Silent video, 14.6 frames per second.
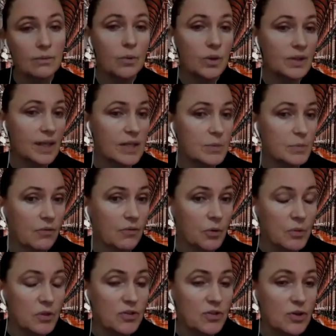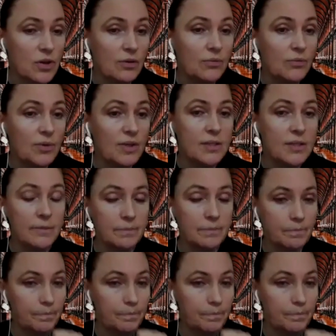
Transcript: what they expect from a service.